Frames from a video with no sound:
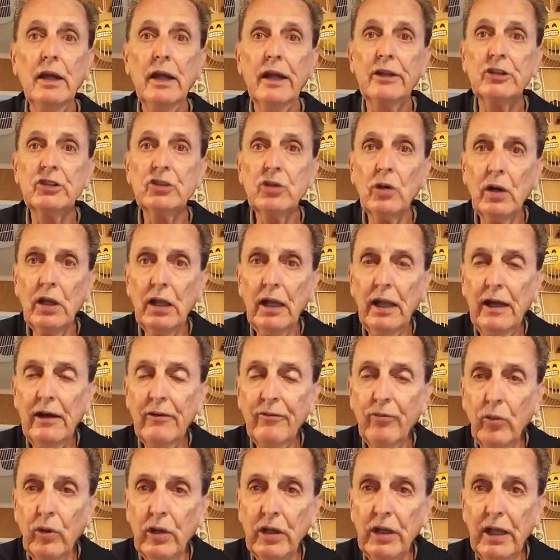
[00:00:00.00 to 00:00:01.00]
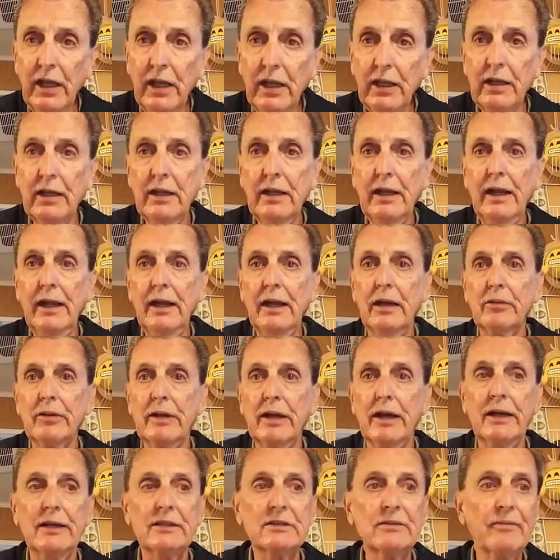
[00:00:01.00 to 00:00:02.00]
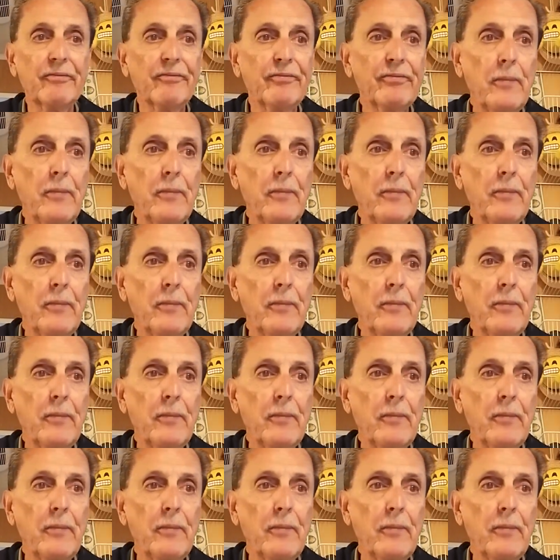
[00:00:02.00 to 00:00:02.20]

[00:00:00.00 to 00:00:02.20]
Enjoy life one day at a time, guys.